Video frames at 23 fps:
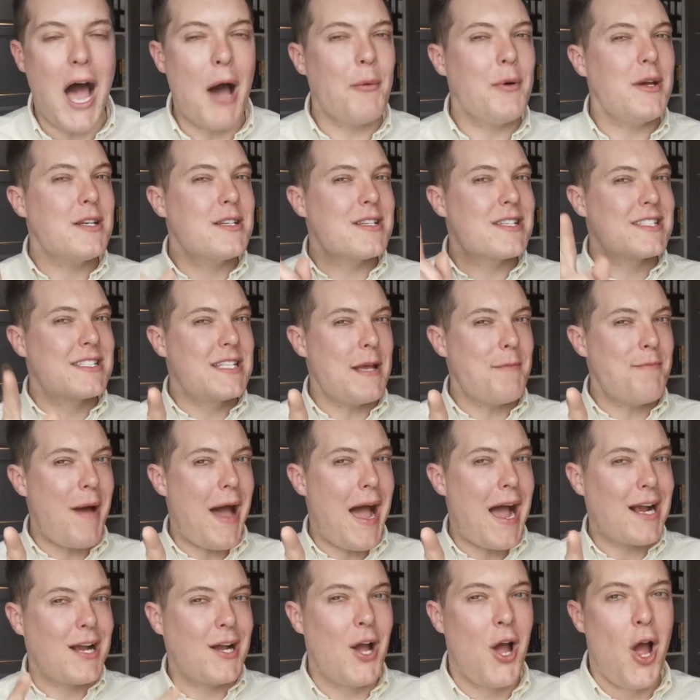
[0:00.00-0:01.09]
I want you to sit
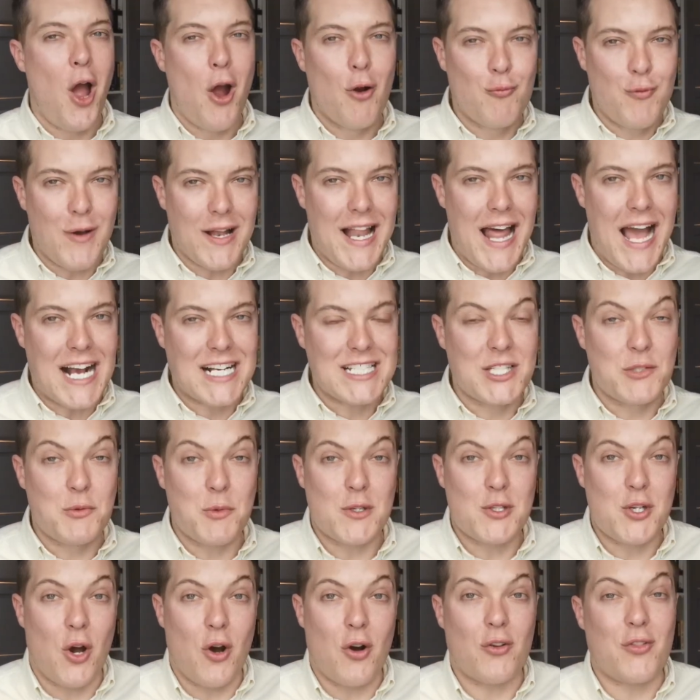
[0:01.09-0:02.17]
back, relax as
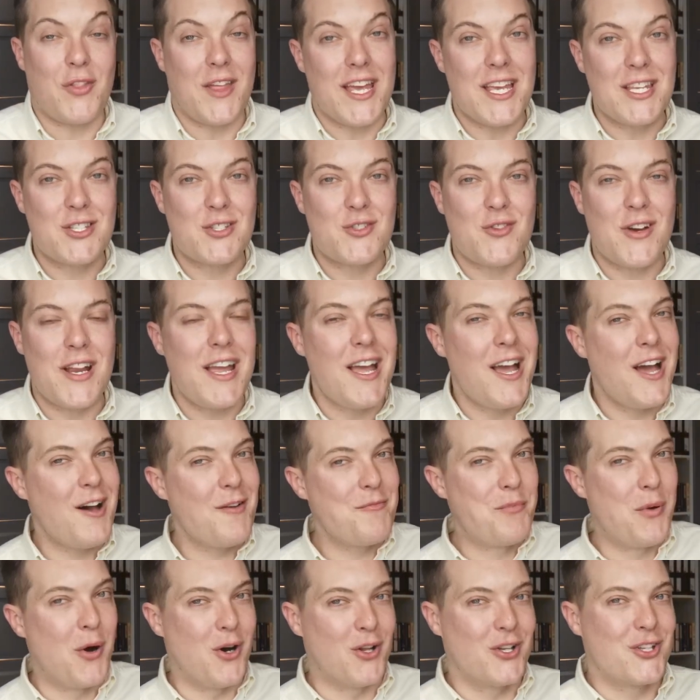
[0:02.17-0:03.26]
we talk the history
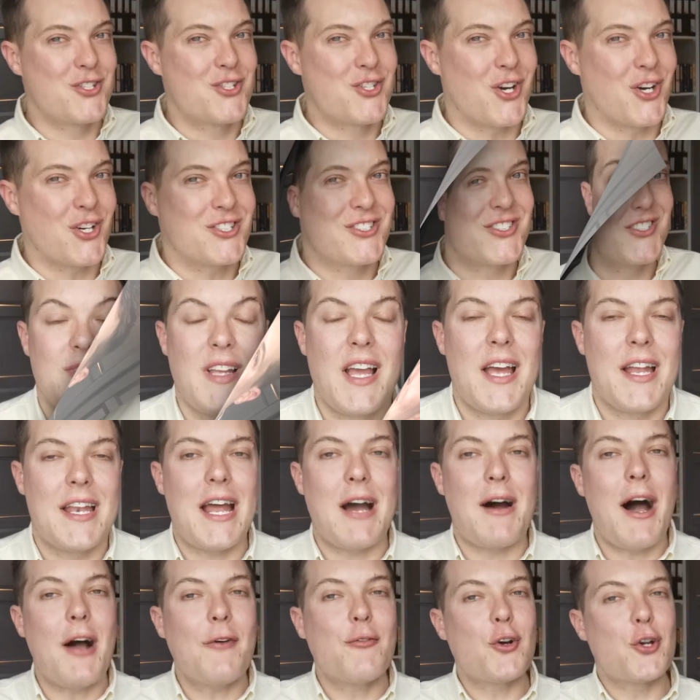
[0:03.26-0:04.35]
of Paula's Choice.
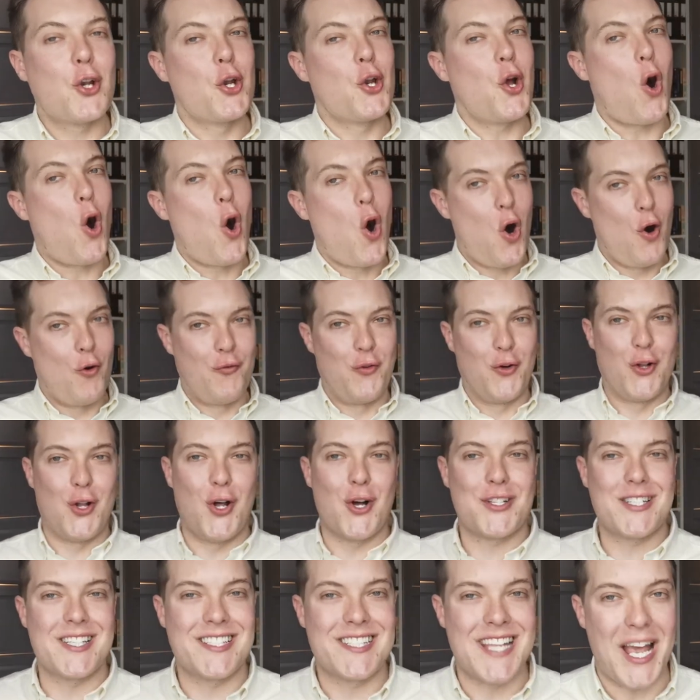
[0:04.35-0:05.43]
Now, I've got an awful
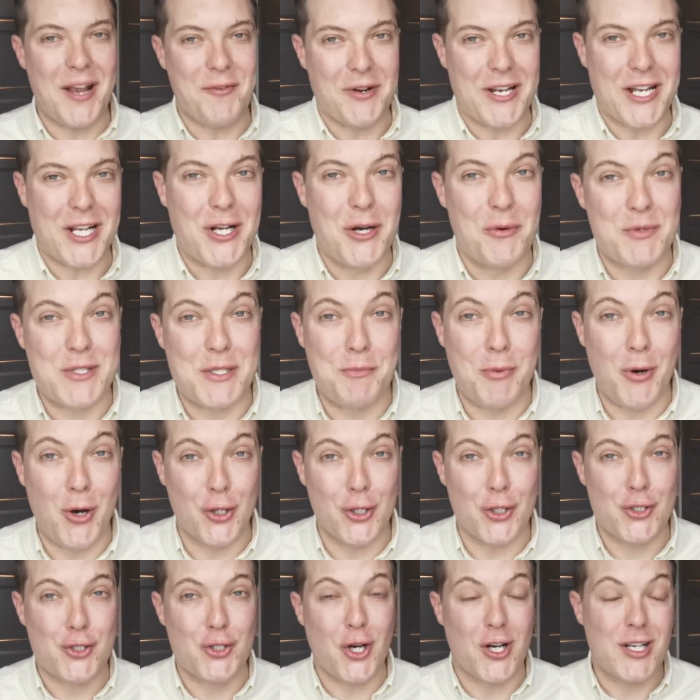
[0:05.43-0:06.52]
lot to say when it comes to
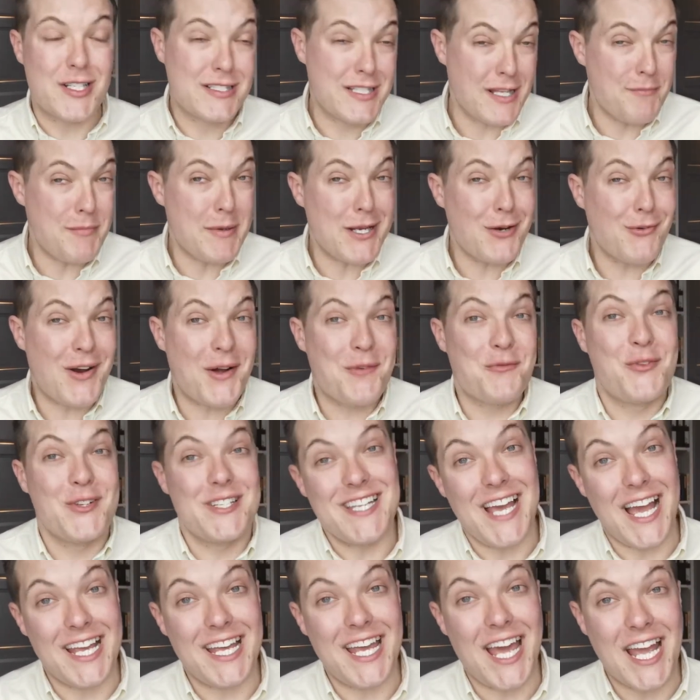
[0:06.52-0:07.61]
Paula's Choice. They've been around for
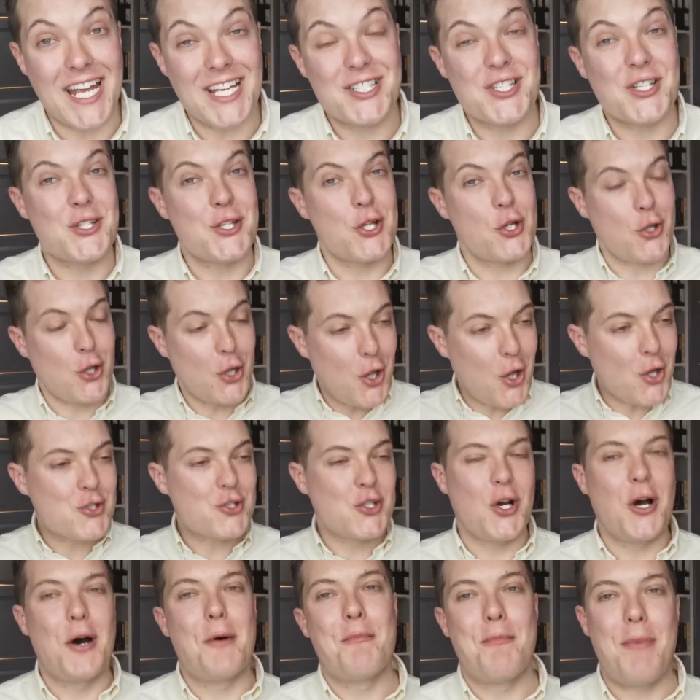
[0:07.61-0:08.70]
decades, so there's a lot
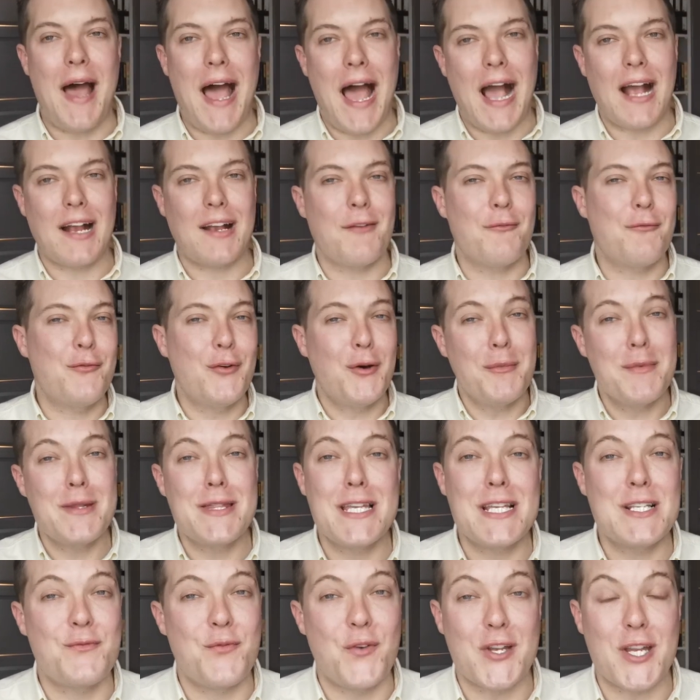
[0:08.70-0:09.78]
to unpack. Filming
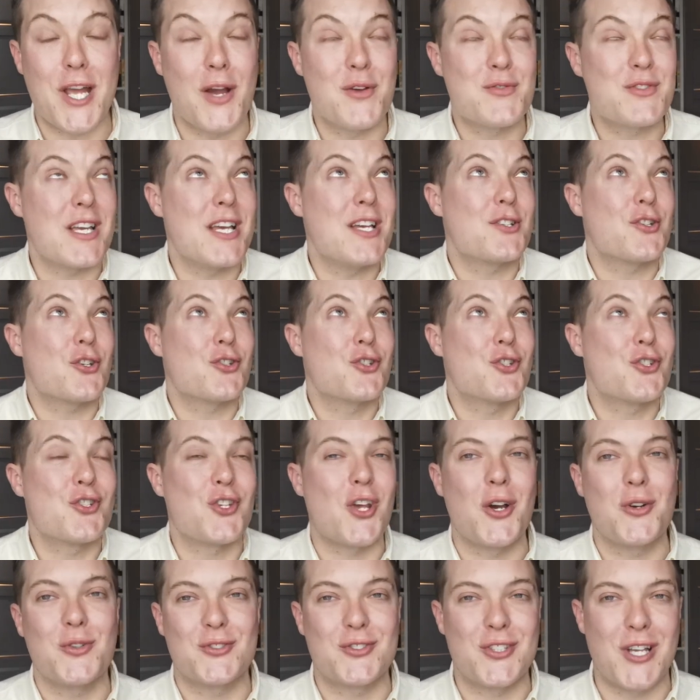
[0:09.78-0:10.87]
these videos is
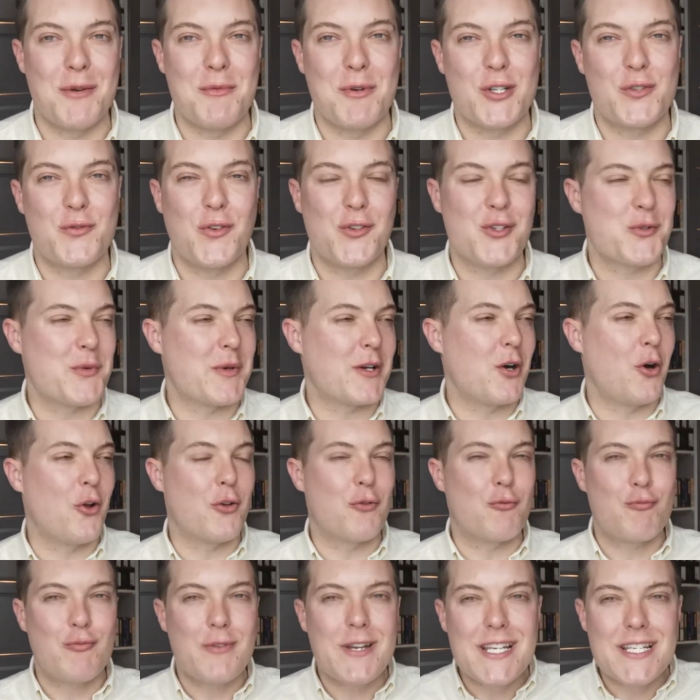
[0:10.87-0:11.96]
so, so much fun doing all
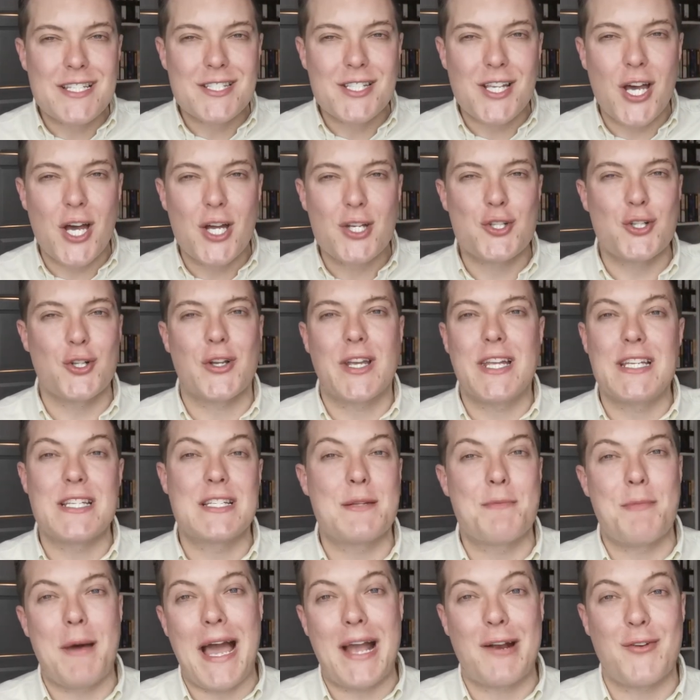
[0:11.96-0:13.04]
the research, looking into
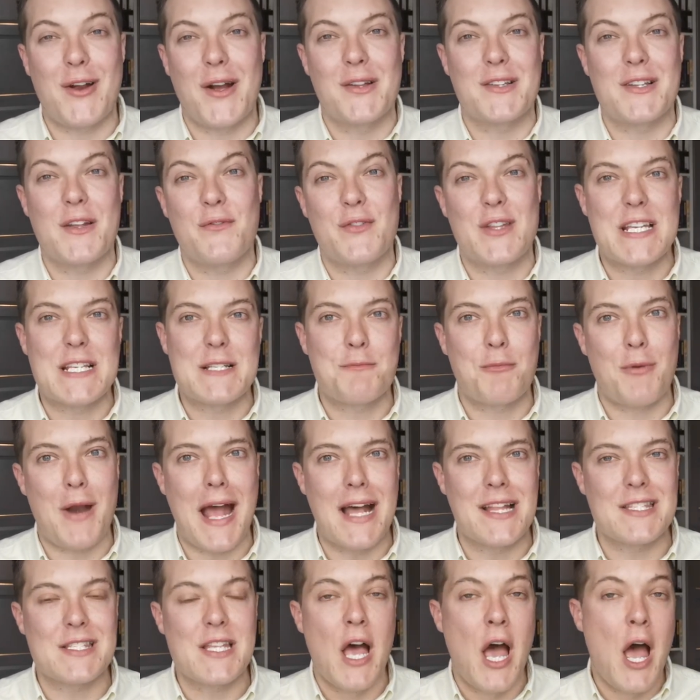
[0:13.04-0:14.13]
the background of these
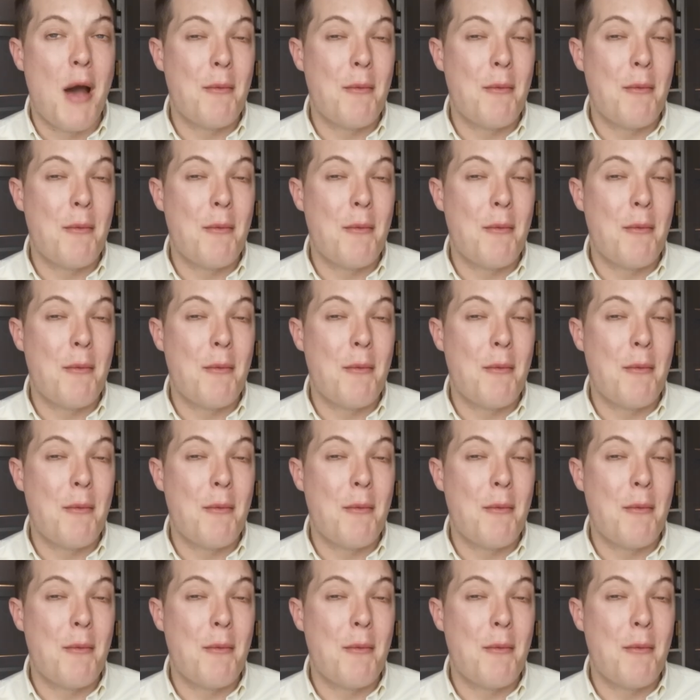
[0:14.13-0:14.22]
brands,